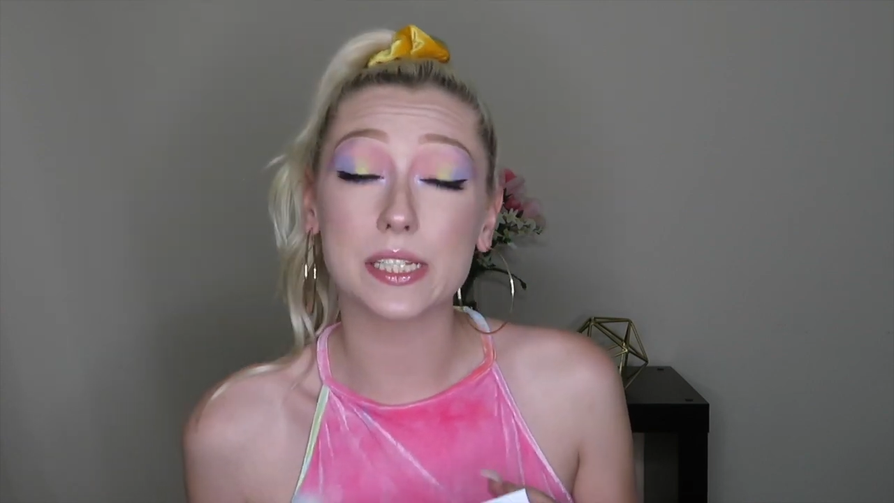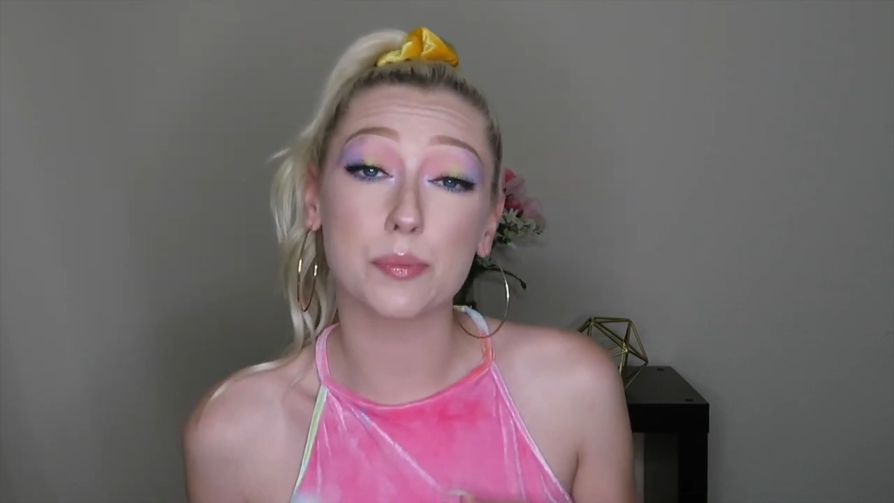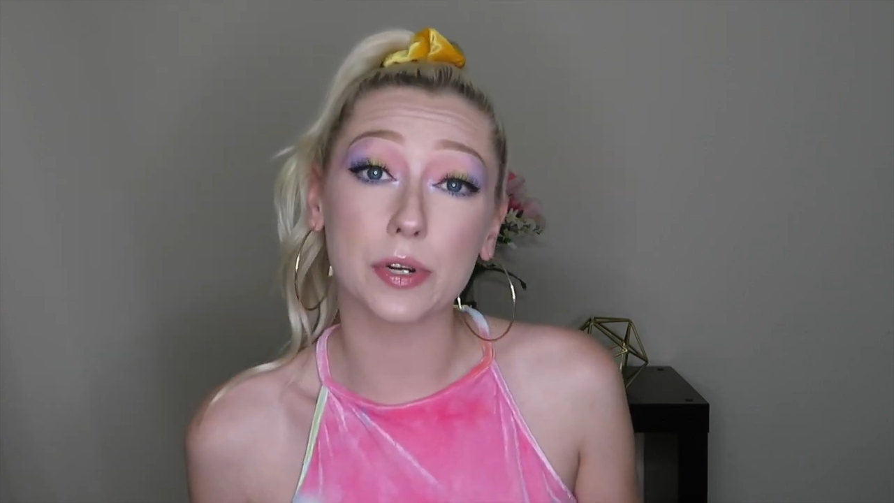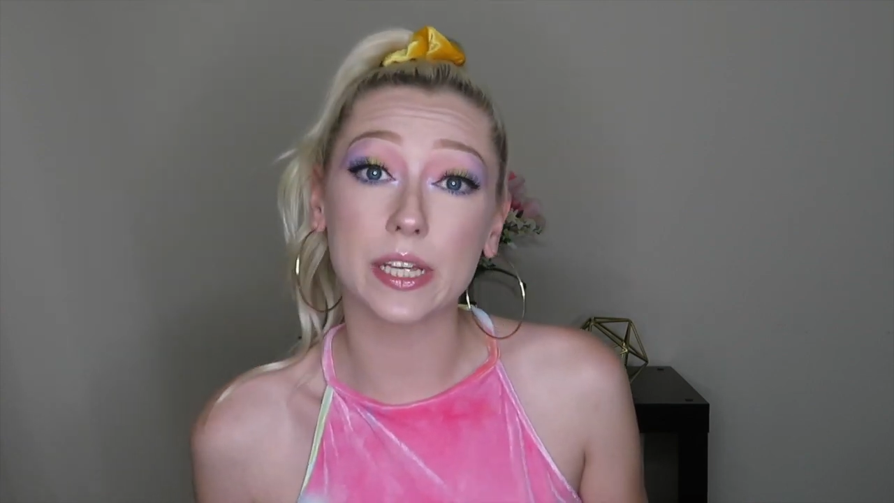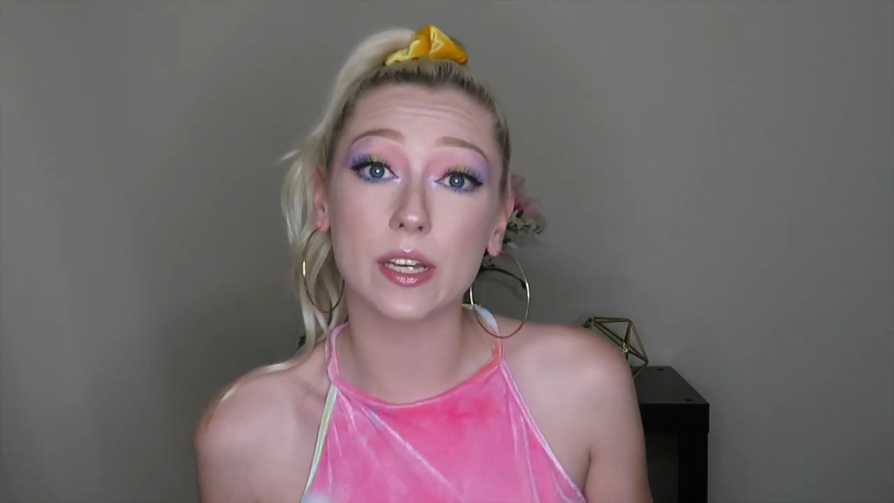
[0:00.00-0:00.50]
it's a
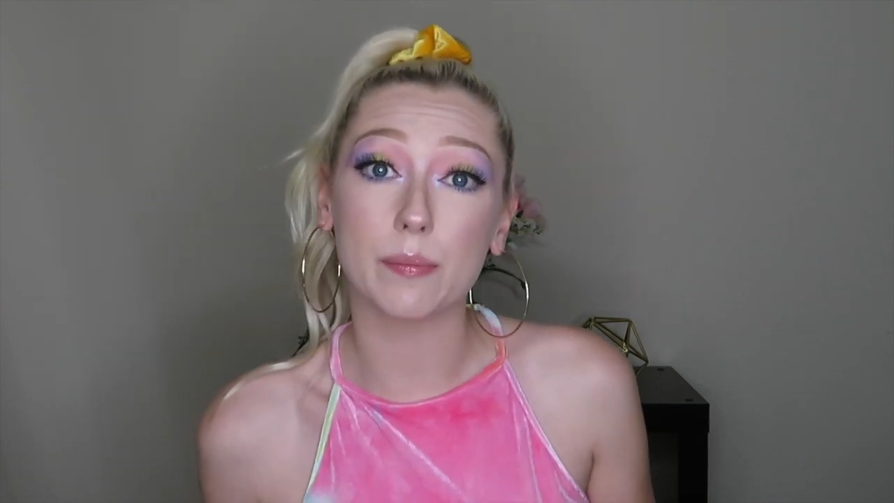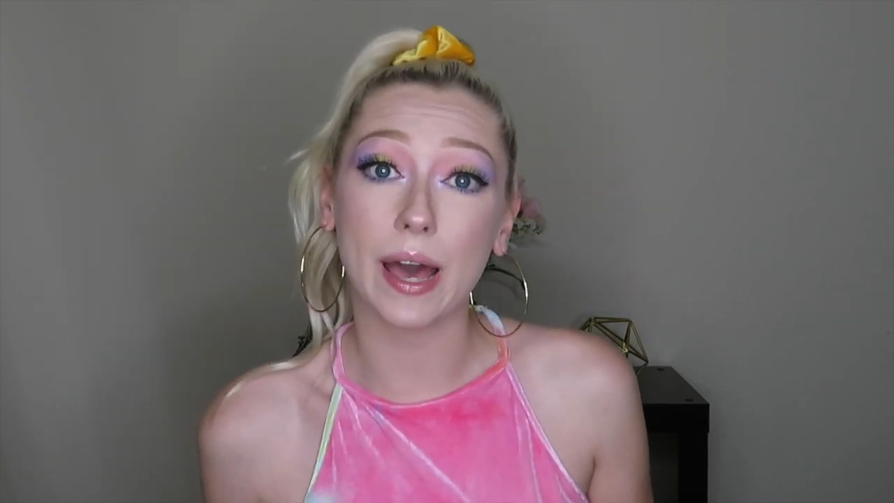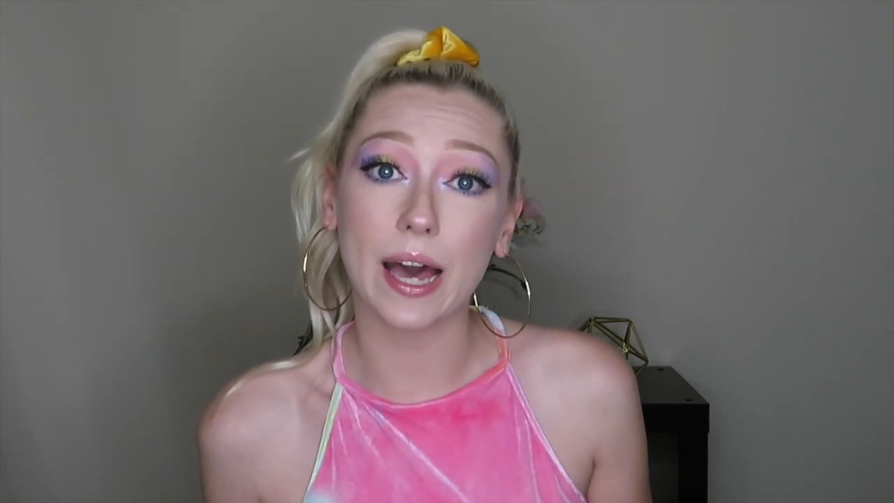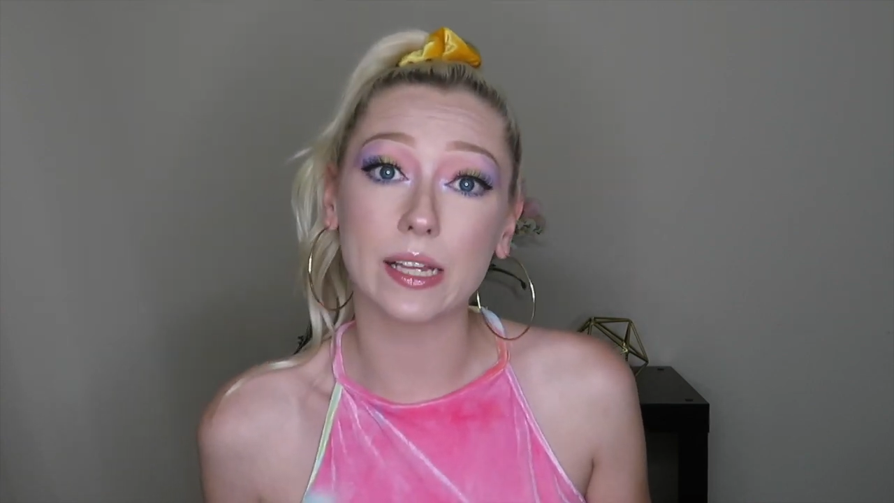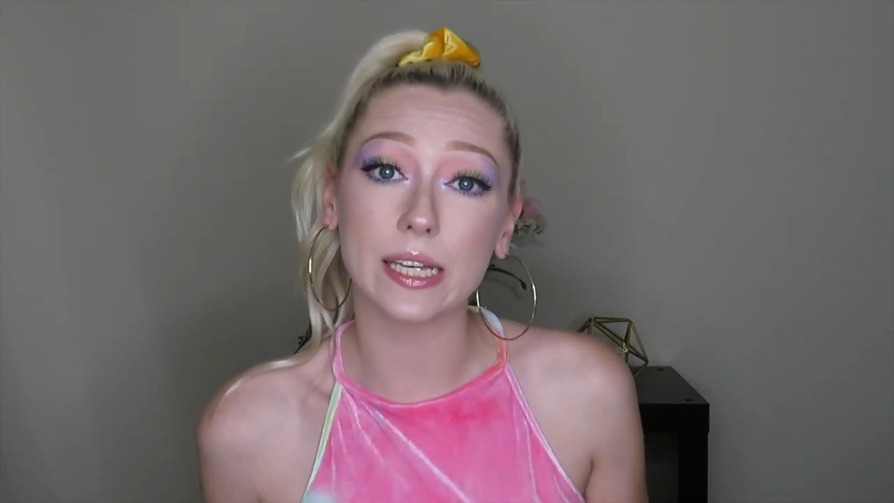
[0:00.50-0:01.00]
pretty good
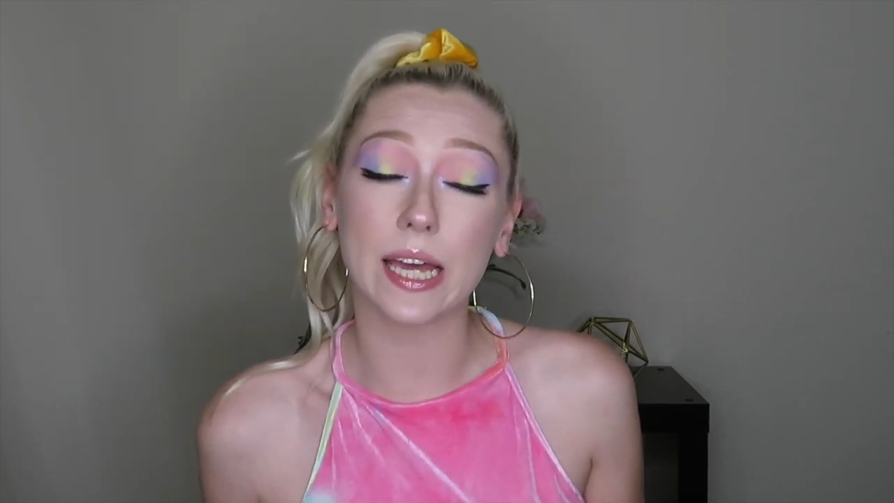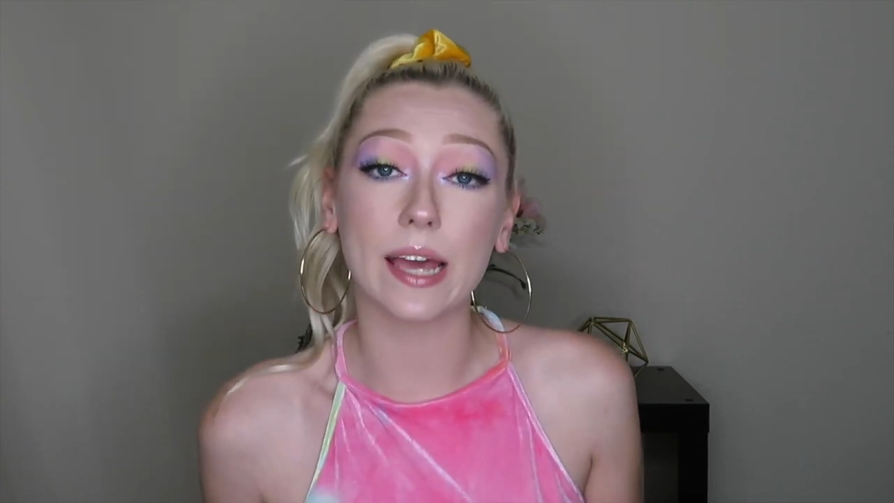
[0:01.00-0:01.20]
palette.